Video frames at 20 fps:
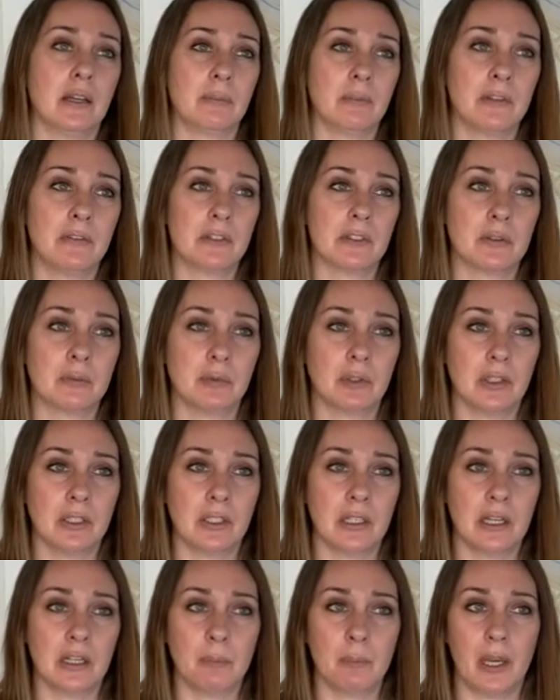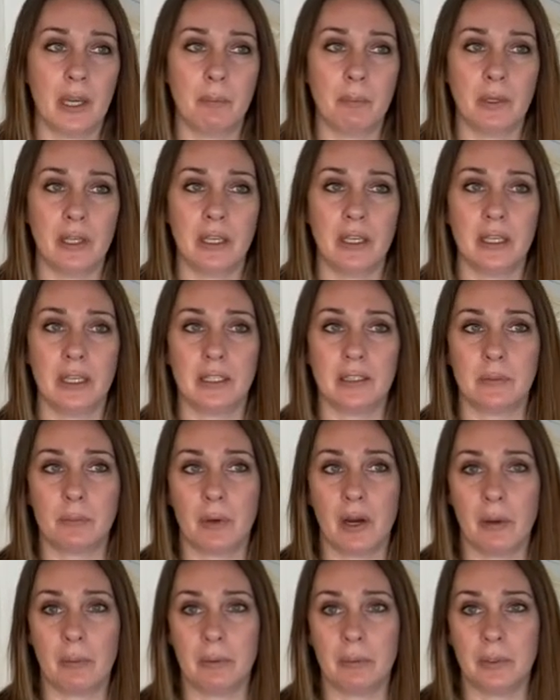if it's a really young puppy, it's
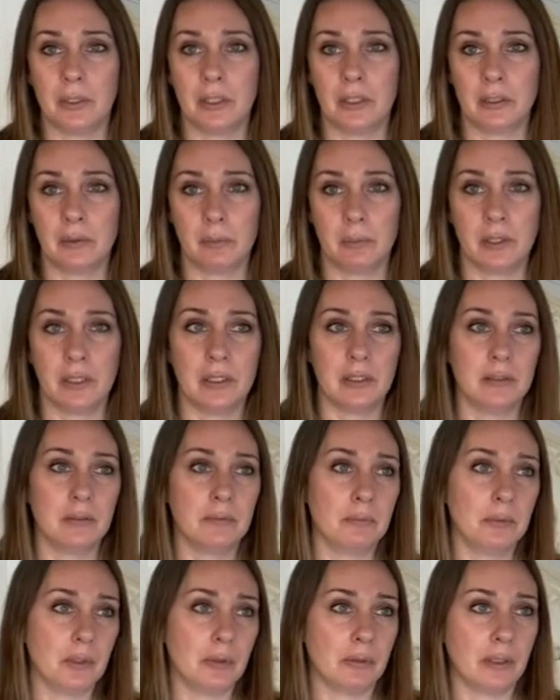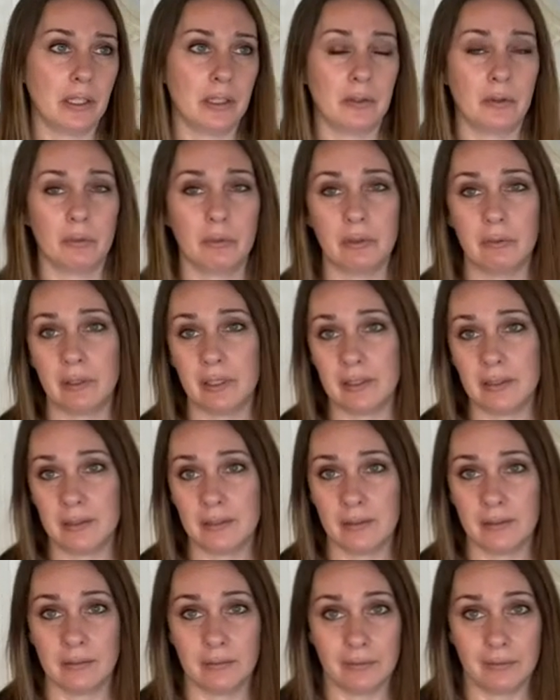probably going to be, 3
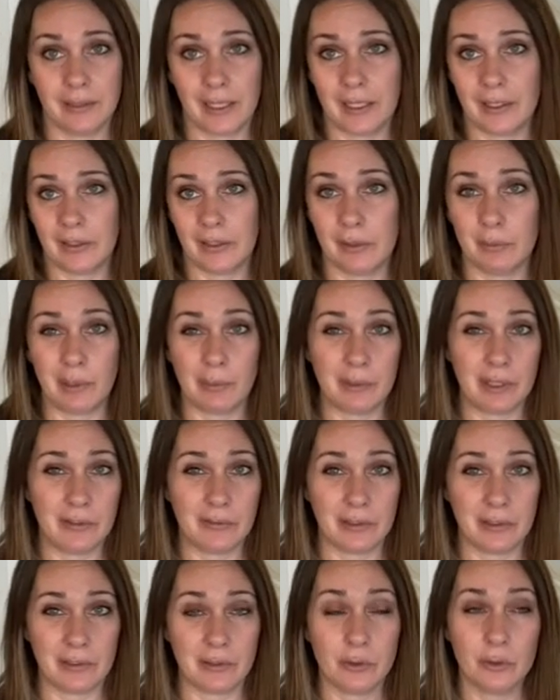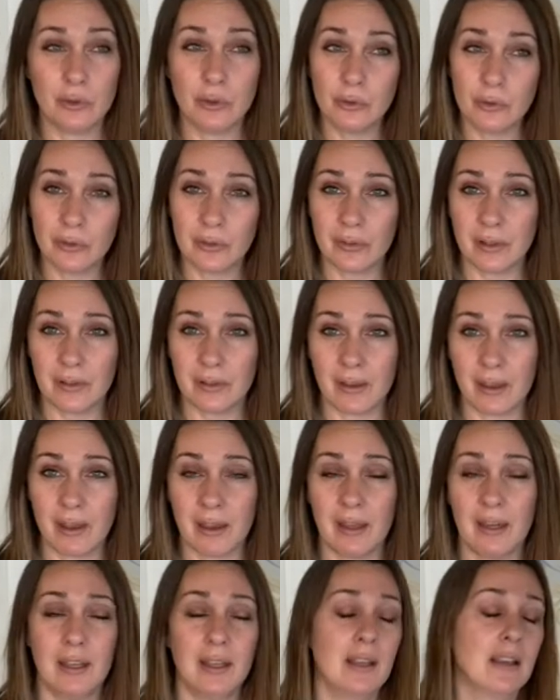weeks later, maybe even sooner than
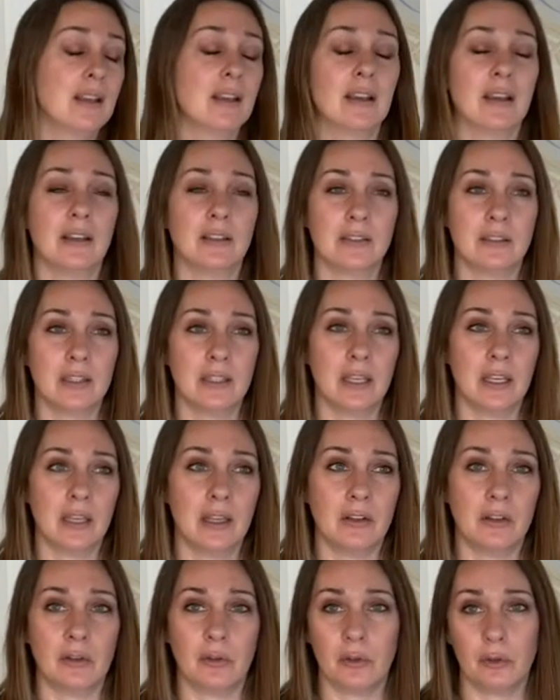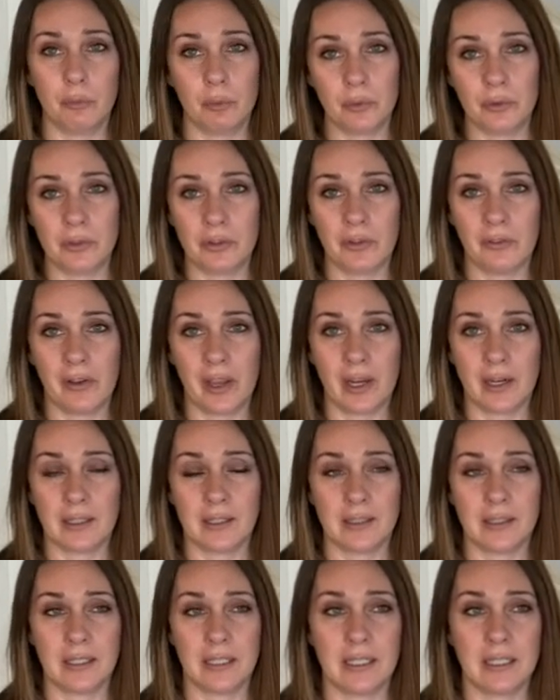that, to get another booster
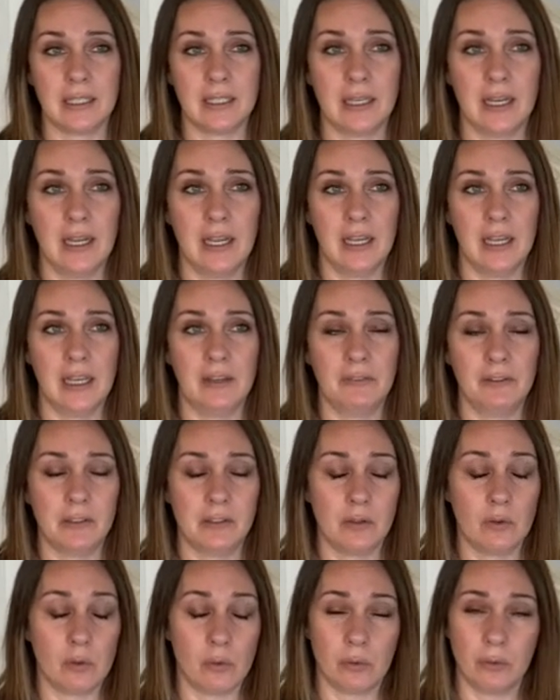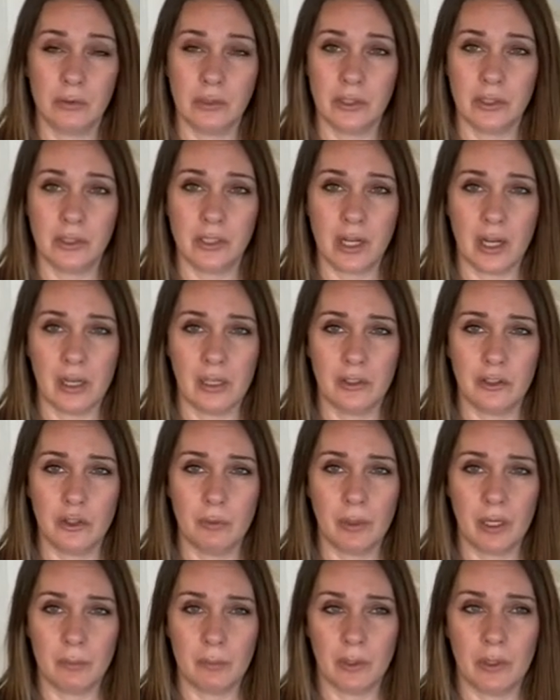vaccine. If it's an older dog, you
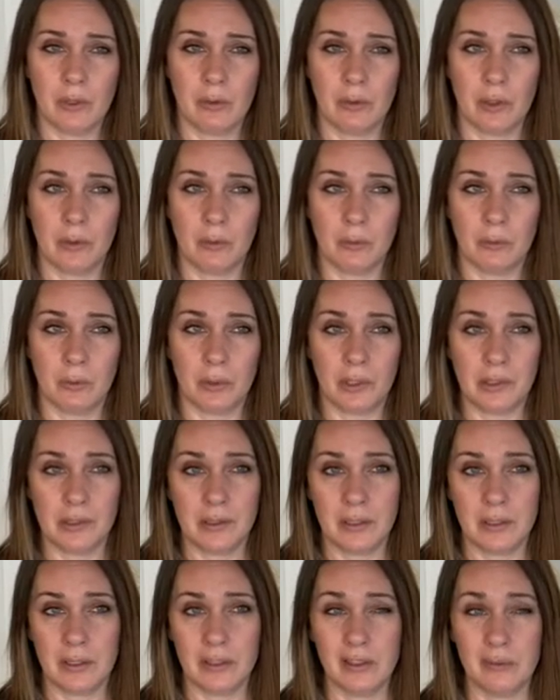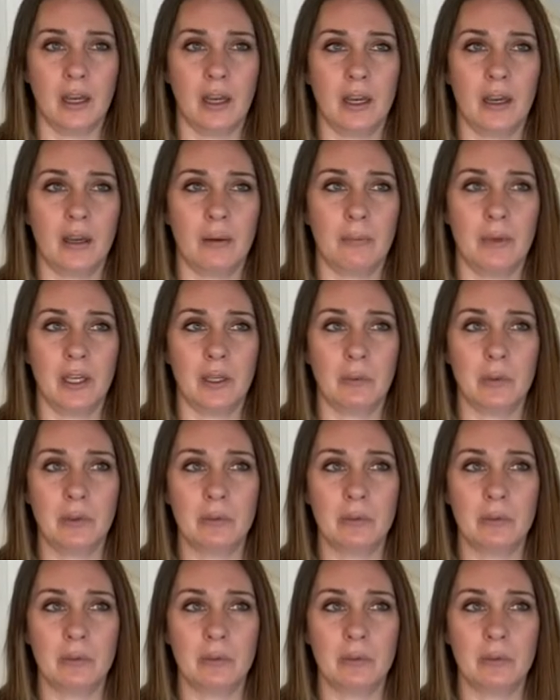might be going once a year. And we